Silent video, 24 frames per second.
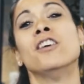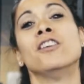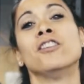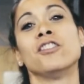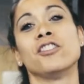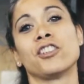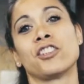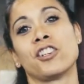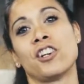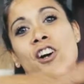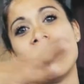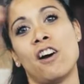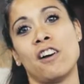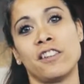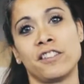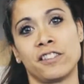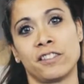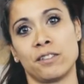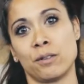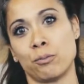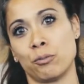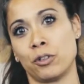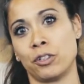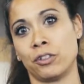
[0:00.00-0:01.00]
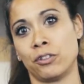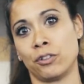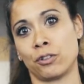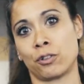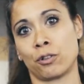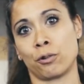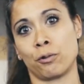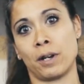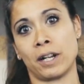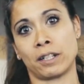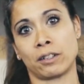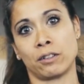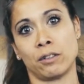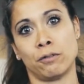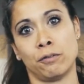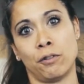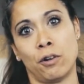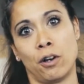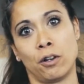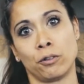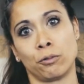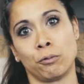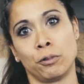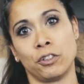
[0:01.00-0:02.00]
to cause someone to correct the
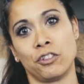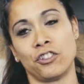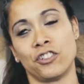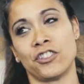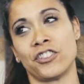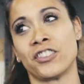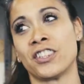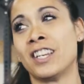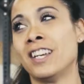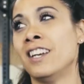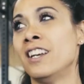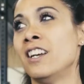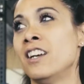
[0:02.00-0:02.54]
fault, which is